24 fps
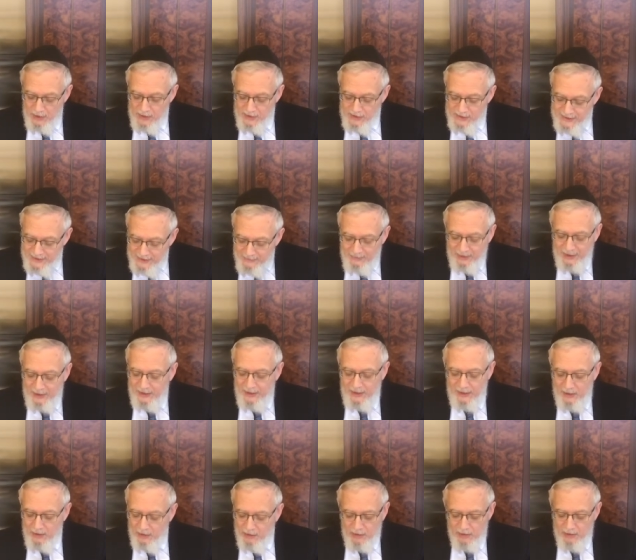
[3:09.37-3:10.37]
Similarly,
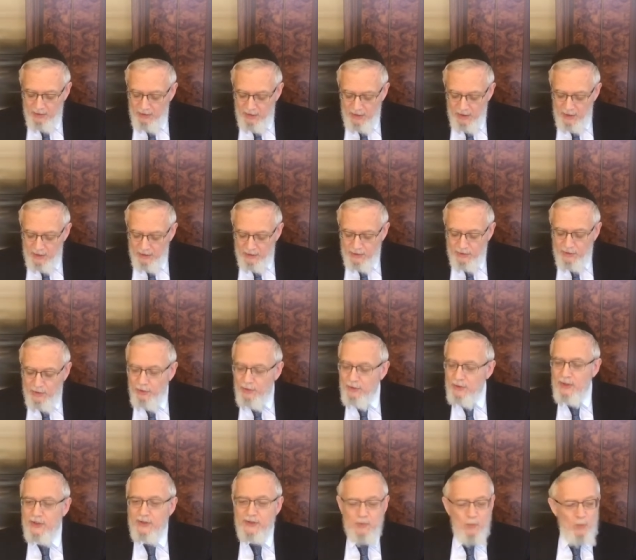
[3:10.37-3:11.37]
here, the Torah
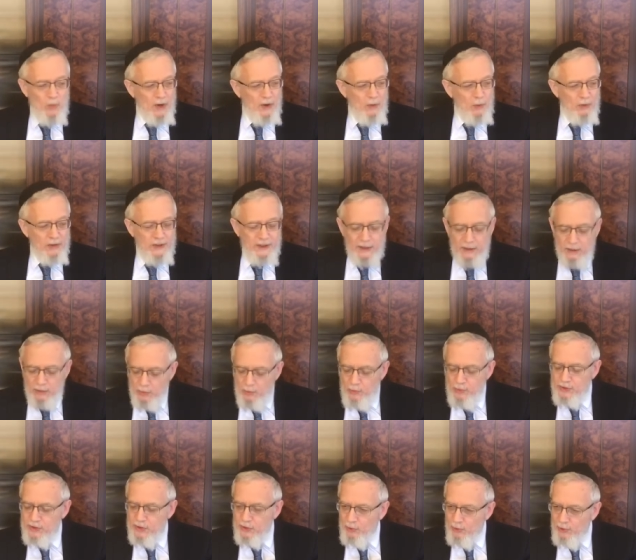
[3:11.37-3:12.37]
doesn't want, only
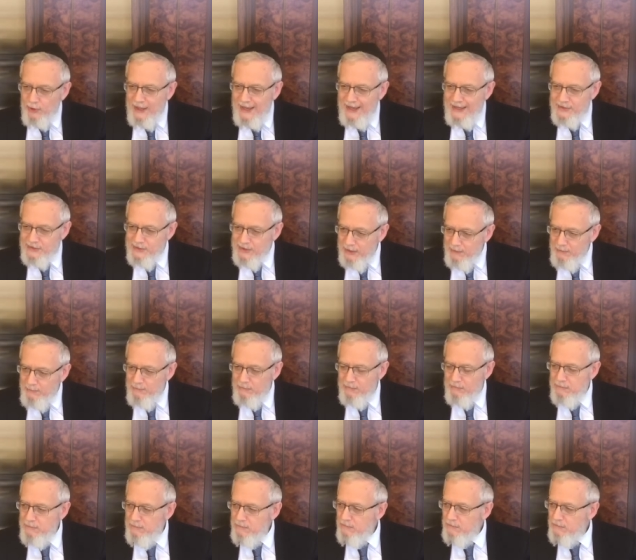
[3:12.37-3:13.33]
alludes to Rakazdim,